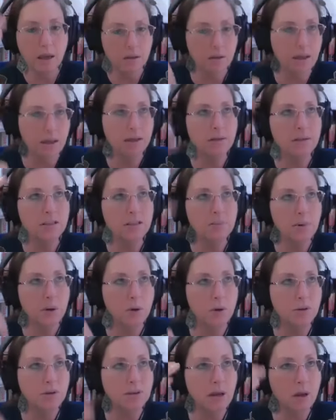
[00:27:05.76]
let
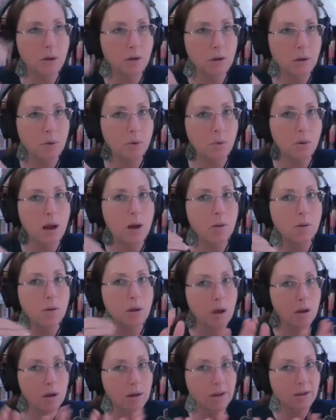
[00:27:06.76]
Spirit tell you how
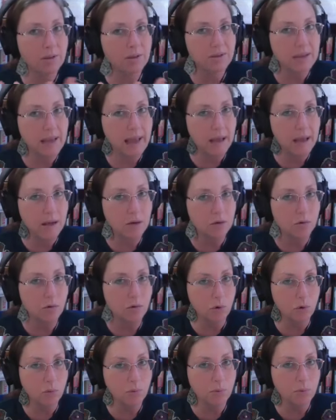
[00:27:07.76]
long is that
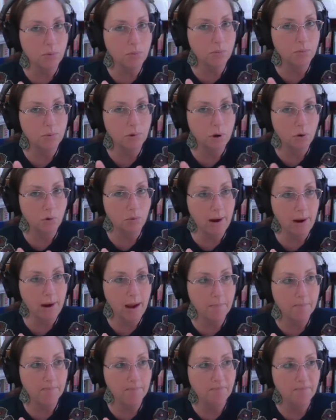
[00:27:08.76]
group
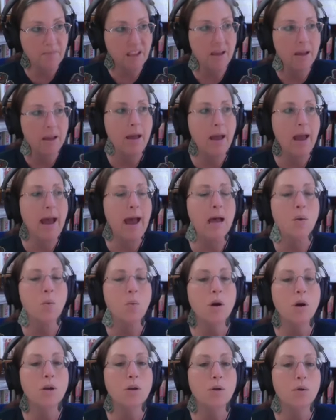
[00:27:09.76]
program. Yeah. And
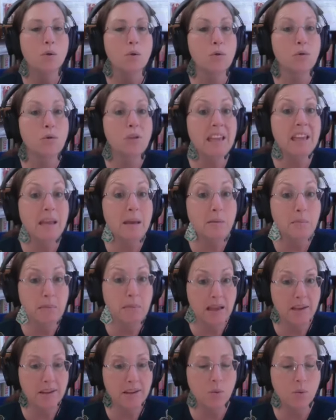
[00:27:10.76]
what your theme
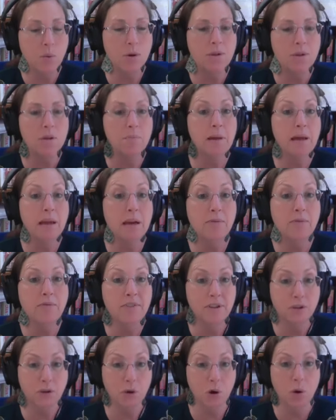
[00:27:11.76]
is, what the
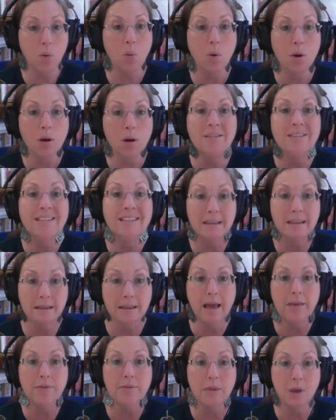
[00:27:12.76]
benefits are, what is it
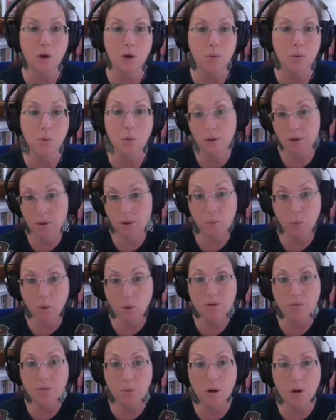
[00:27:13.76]
that
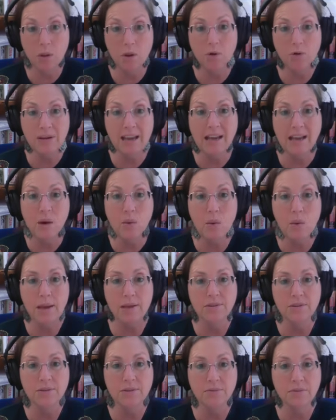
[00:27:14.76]
what are their
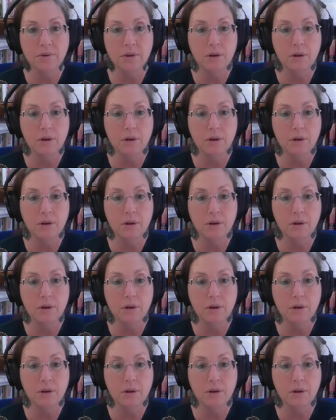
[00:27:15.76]
takeaways,